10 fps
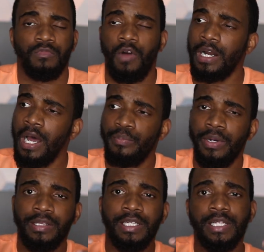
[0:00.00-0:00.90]
why not
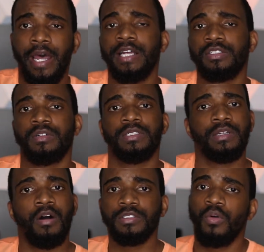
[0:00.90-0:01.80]
put this extra to
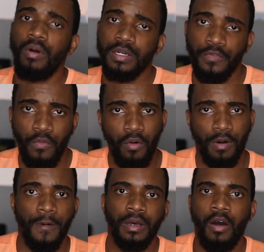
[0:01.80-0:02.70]
go towards 4?